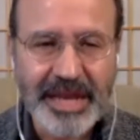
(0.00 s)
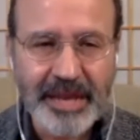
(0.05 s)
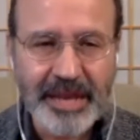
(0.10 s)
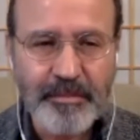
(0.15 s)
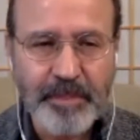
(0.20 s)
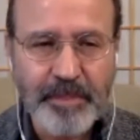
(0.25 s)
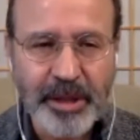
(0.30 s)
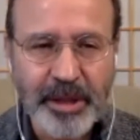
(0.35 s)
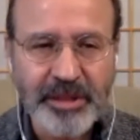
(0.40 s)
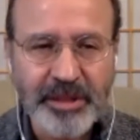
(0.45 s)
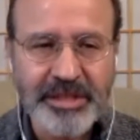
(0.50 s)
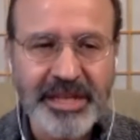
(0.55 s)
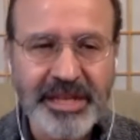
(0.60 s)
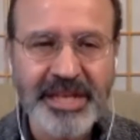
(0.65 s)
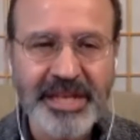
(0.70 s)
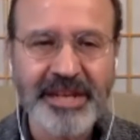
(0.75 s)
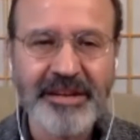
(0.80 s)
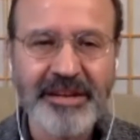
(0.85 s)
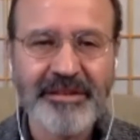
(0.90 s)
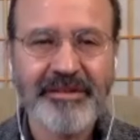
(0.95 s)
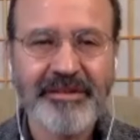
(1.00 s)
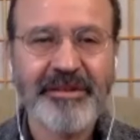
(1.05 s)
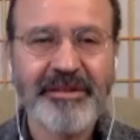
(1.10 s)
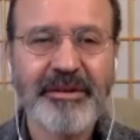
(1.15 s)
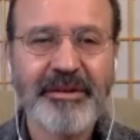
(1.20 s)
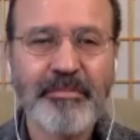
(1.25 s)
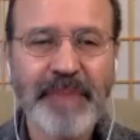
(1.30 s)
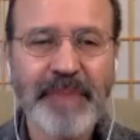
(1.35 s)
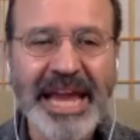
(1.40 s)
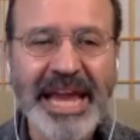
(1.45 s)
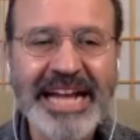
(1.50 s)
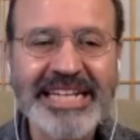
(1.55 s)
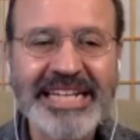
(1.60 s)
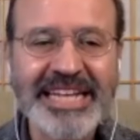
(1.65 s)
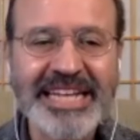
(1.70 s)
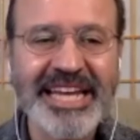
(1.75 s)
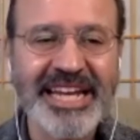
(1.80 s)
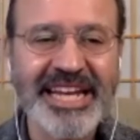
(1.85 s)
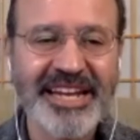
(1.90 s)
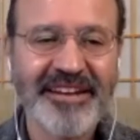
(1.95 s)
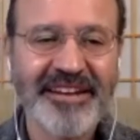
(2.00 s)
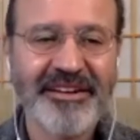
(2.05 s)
Built in, baked in,